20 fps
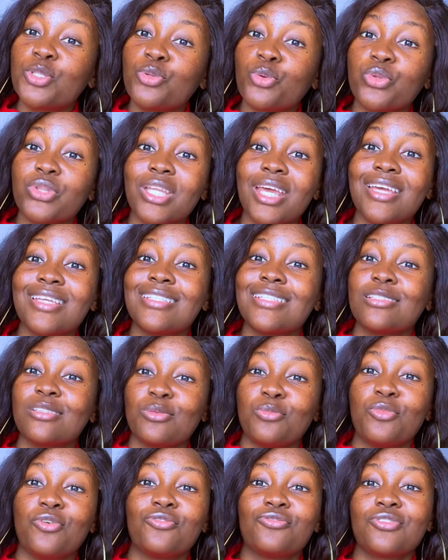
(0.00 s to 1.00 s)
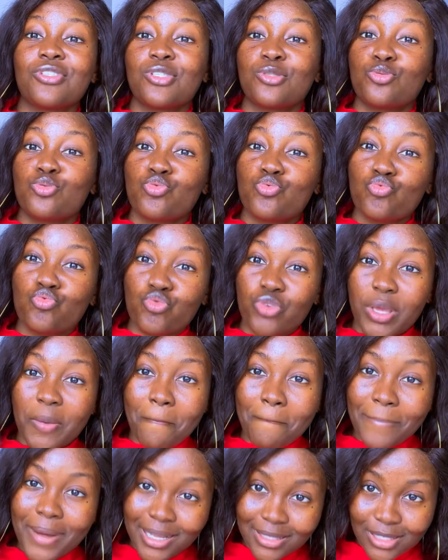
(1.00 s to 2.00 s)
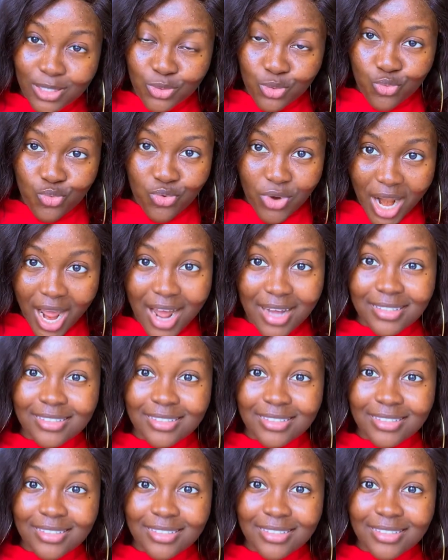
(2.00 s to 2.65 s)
to tell you the name of this school in particular